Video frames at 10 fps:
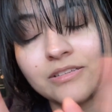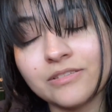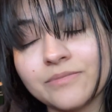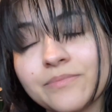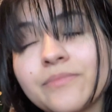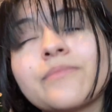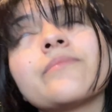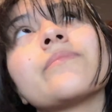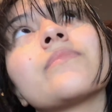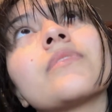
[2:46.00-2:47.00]

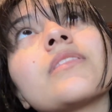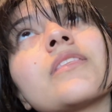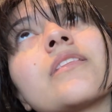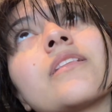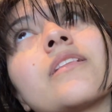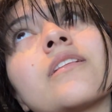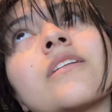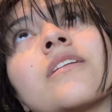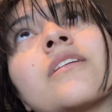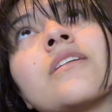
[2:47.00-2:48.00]

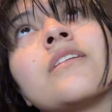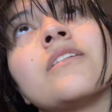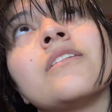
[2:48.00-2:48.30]
No one is speaking in this clip.